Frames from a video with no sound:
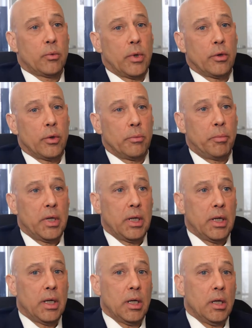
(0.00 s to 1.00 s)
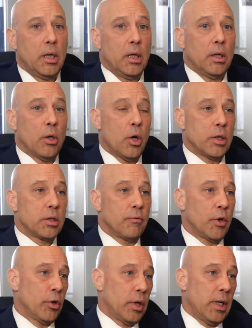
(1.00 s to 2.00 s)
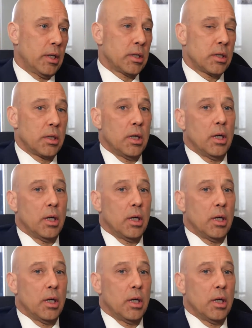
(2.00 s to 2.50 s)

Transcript: whether it be loss of earnings.